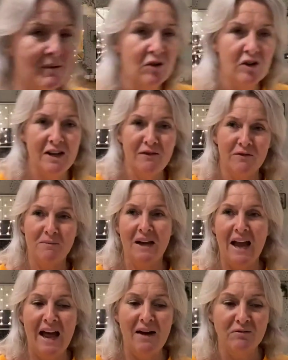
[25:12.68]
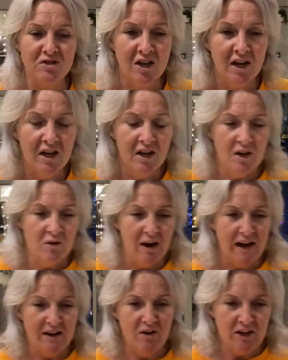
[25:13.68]
look at it from the lounge.
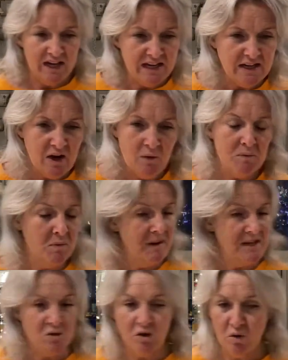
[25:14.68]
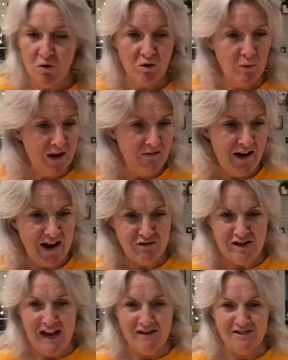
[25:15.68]
right, now keep going, we may as well go all the way around
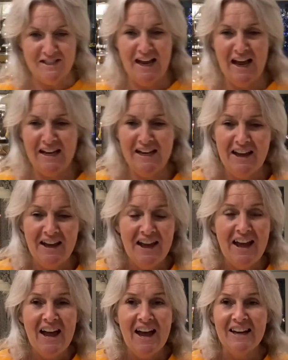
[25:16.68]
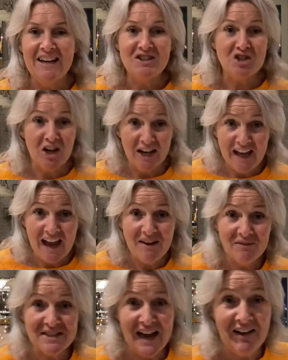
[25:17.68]
now, Si. And literally I
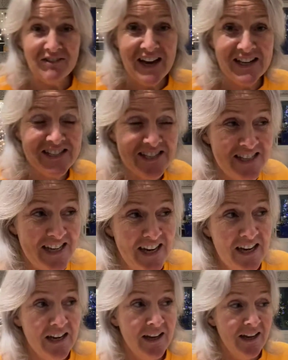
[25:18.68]
came down yesterday